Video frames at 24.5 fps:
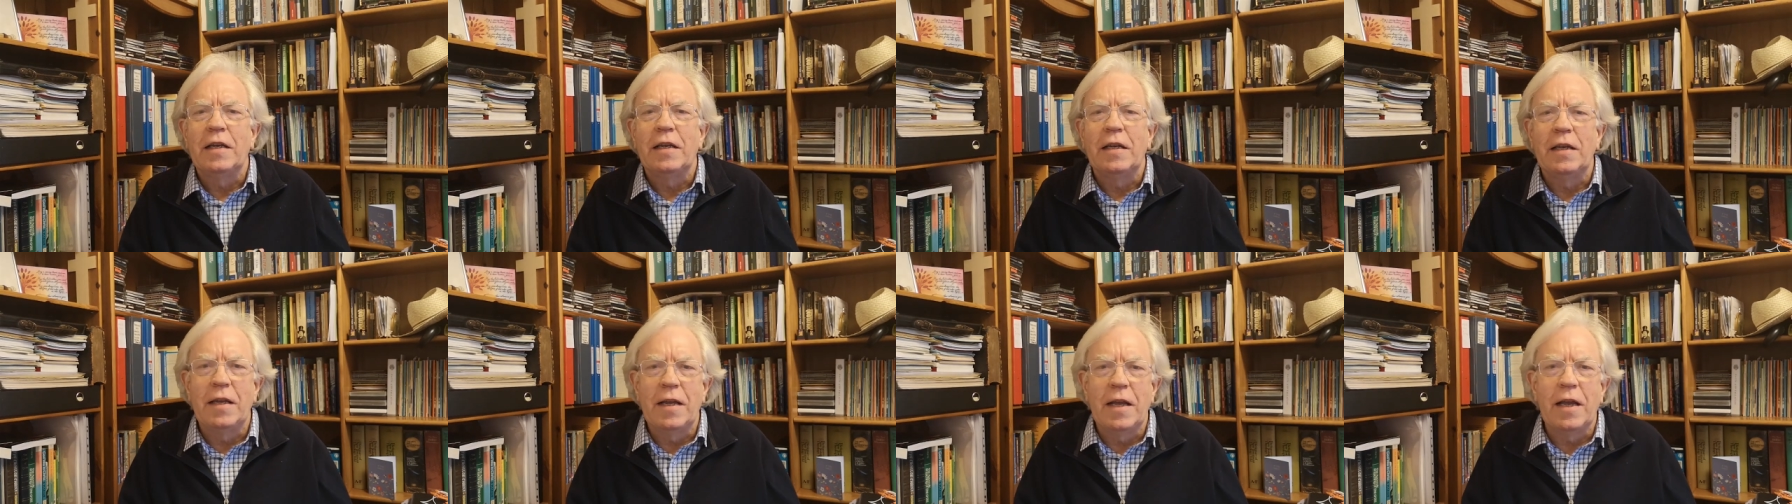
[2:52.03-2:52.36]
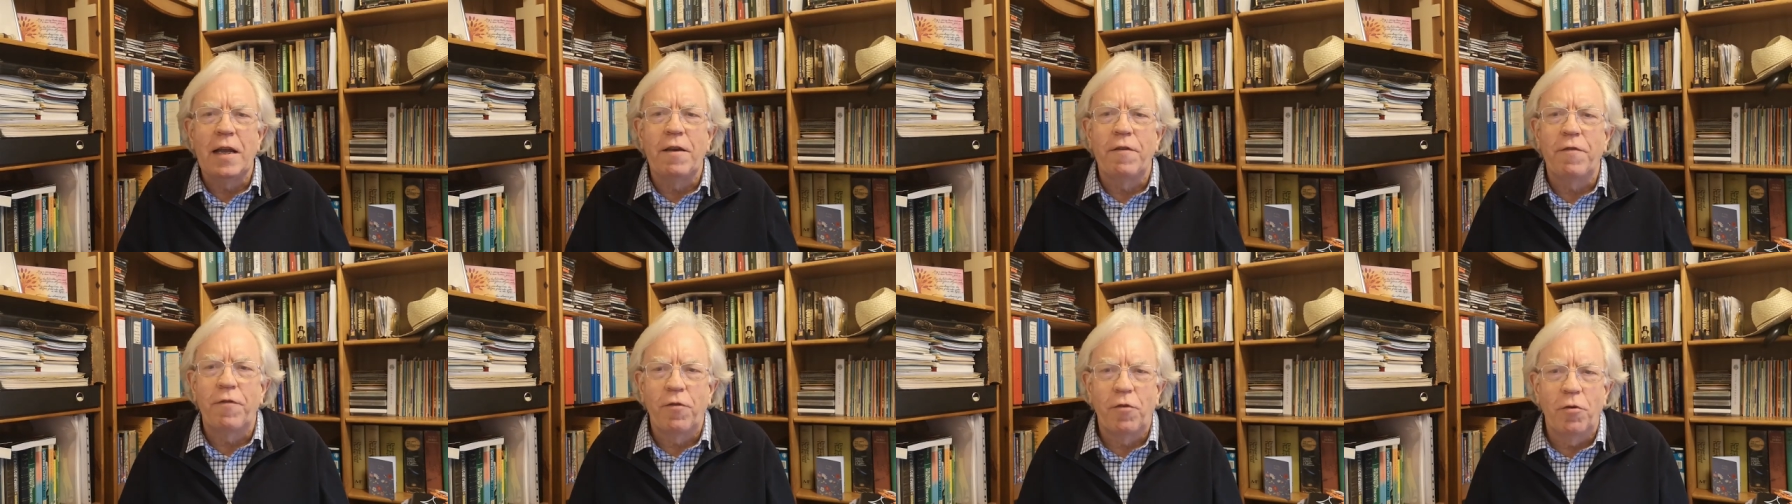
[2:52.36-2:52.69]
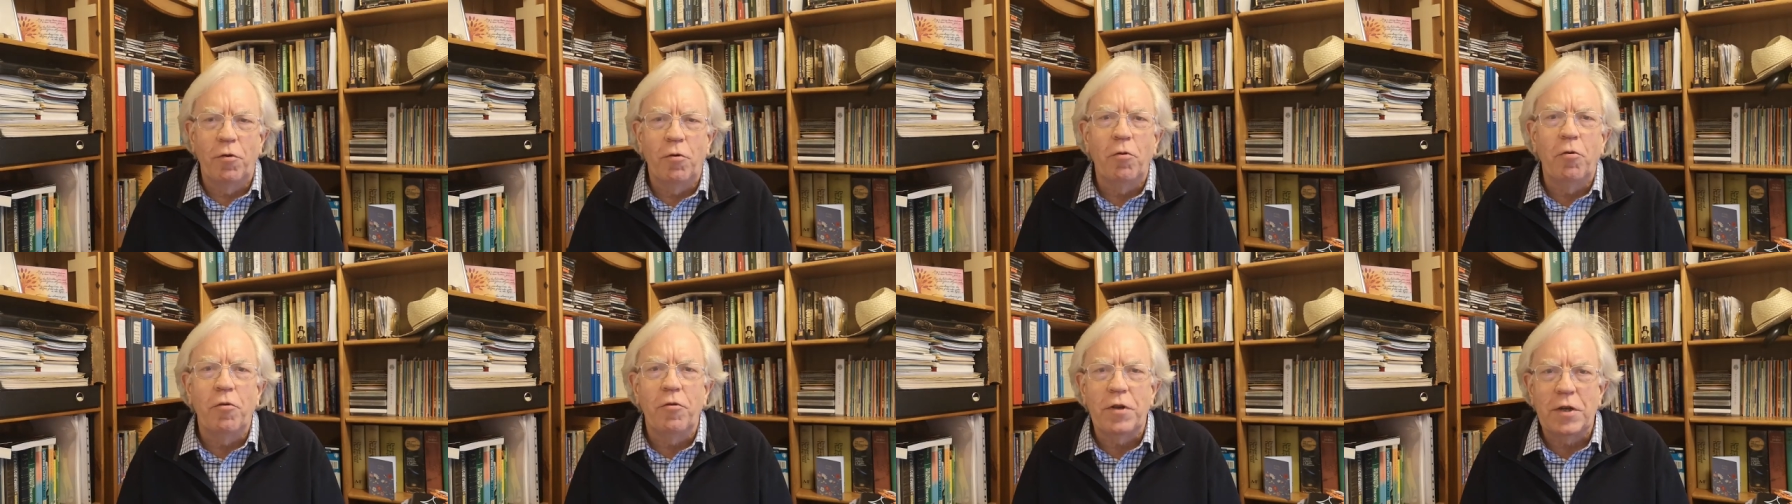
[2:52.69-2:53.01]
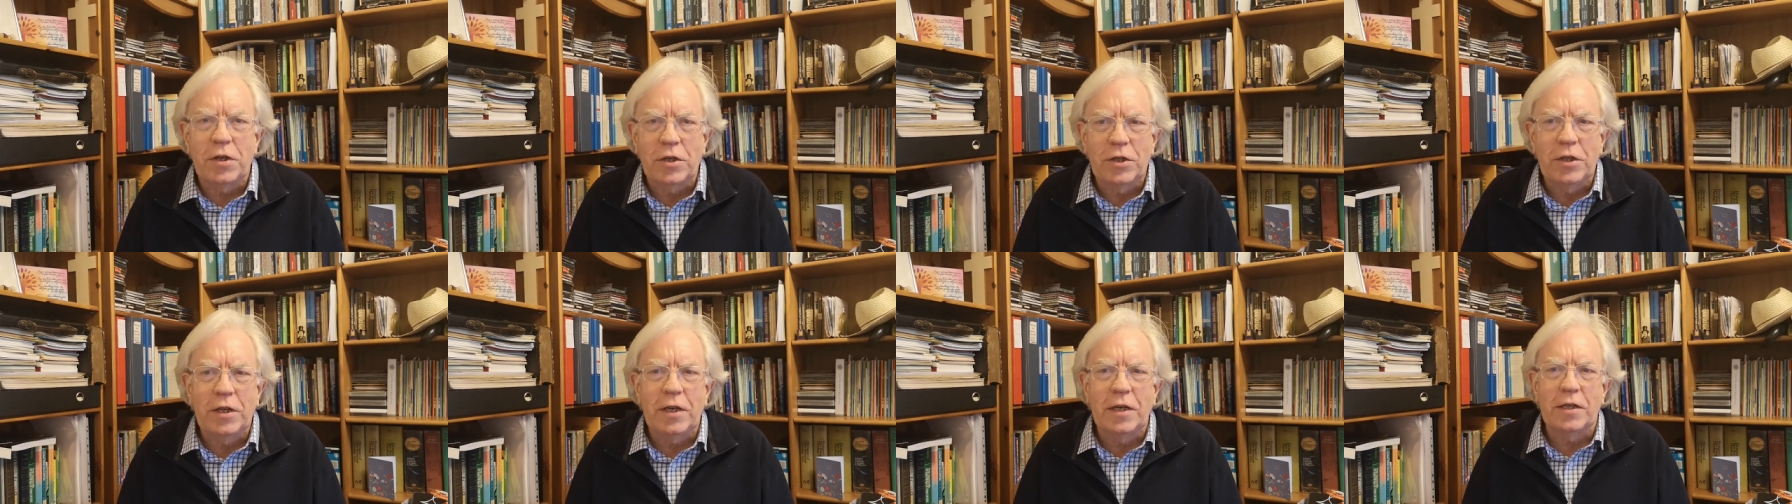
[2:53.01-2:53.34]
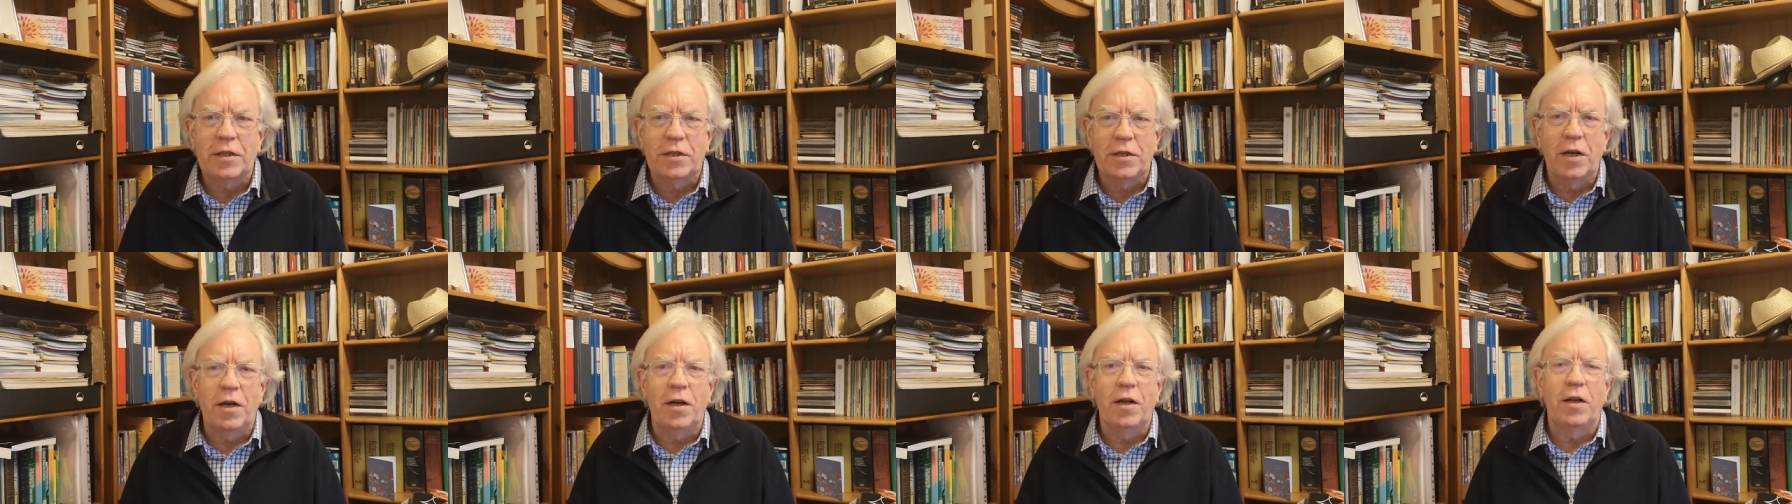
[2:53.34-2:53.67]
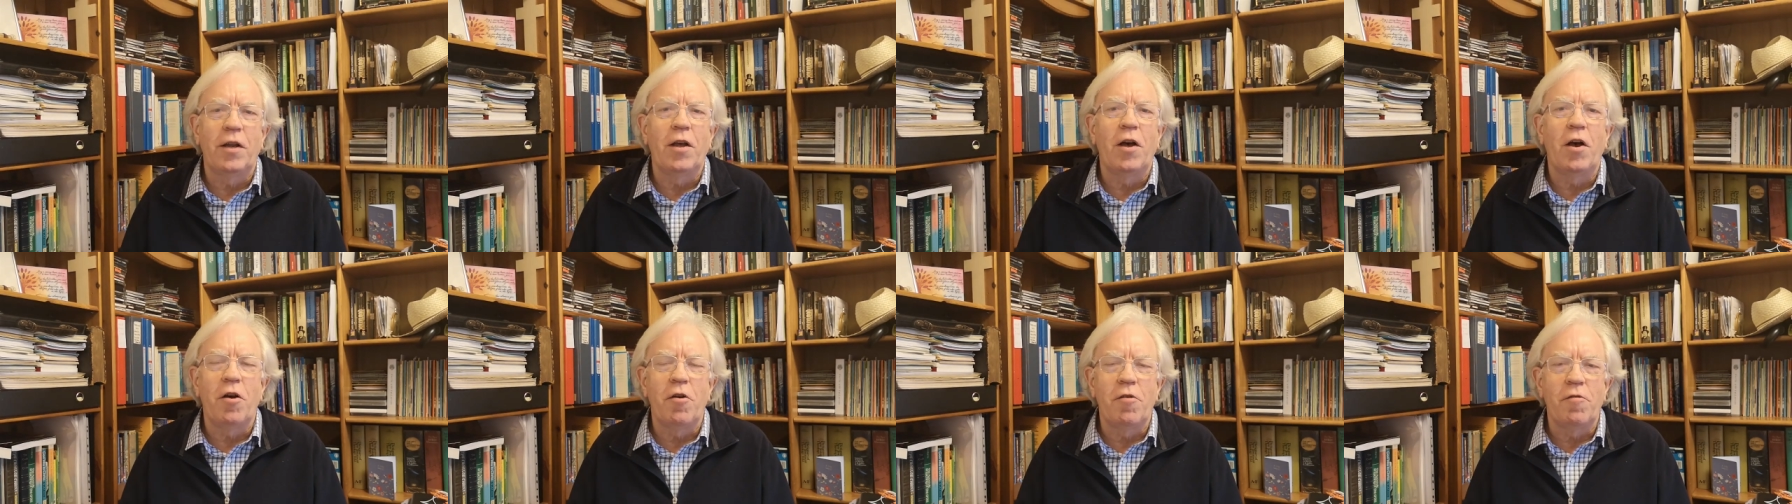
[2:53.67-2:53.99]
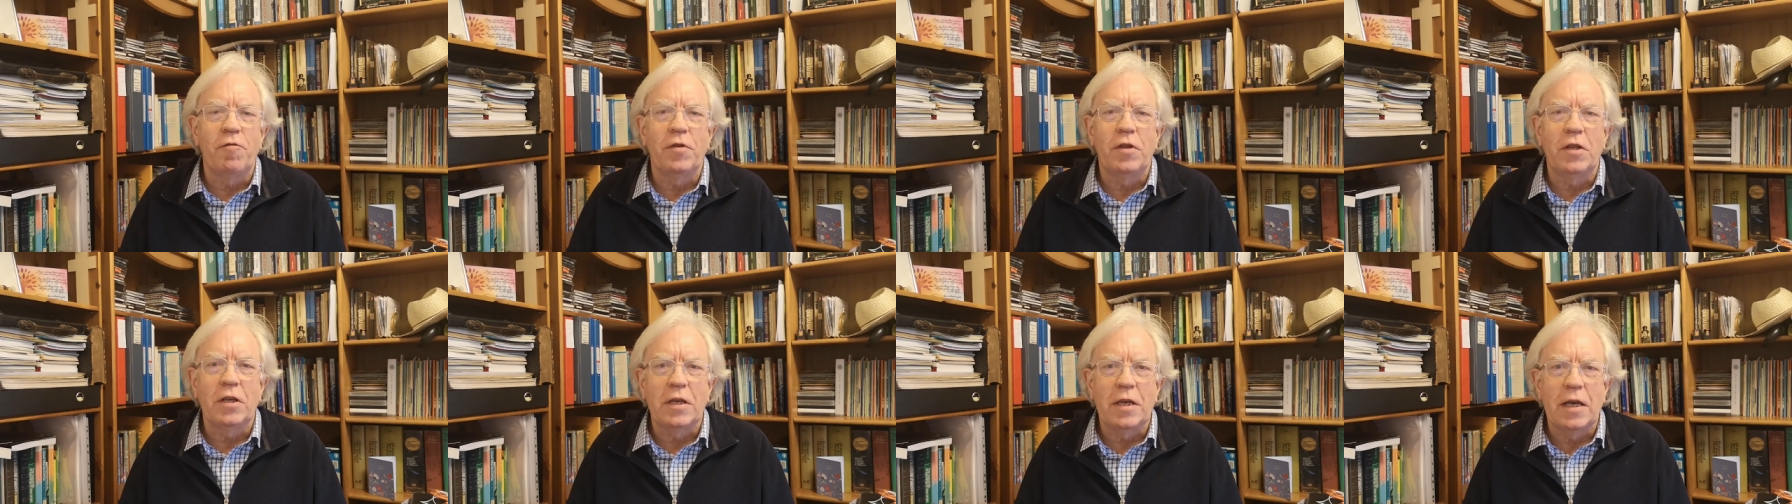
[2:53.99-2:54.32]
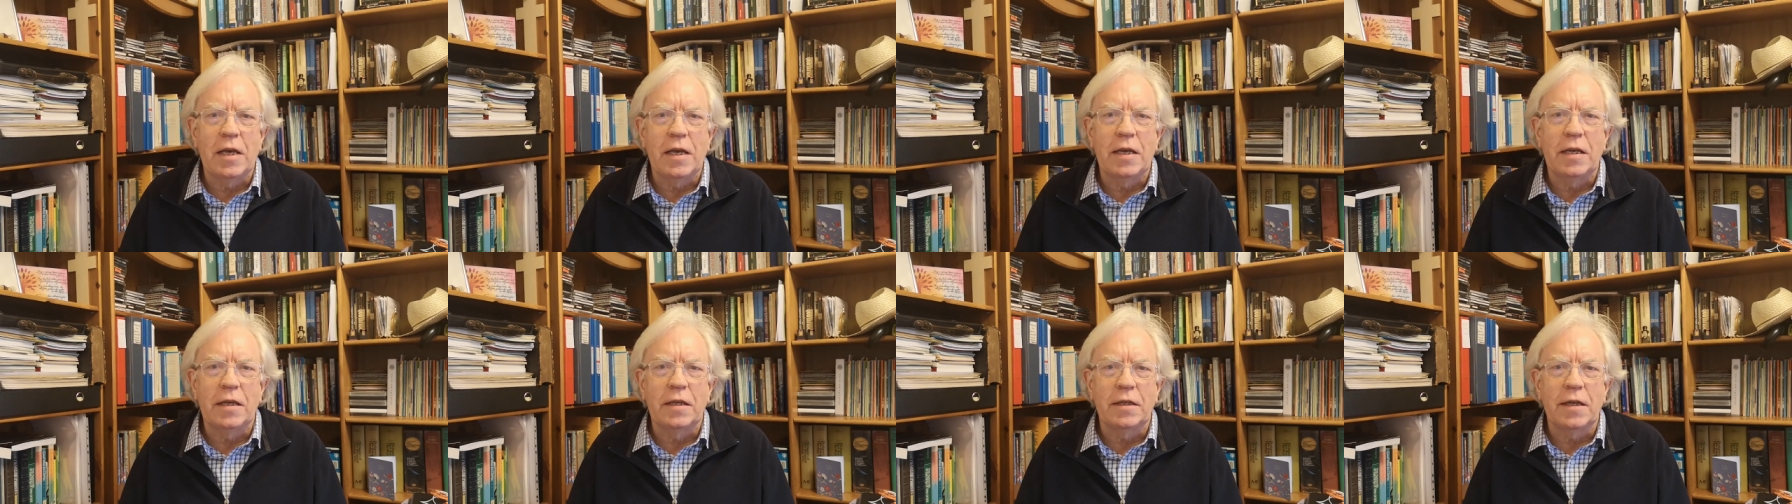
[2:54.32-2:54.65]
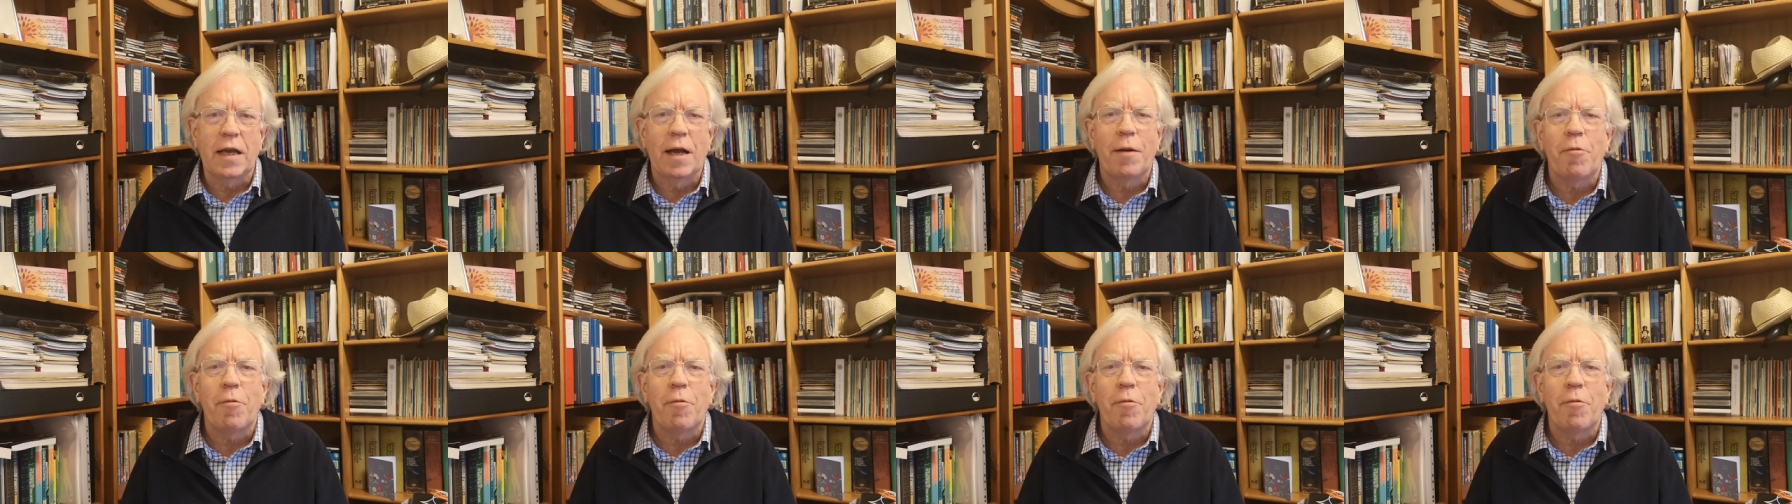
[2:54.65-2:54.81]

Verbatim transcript: Lynn for all that she has done over the years.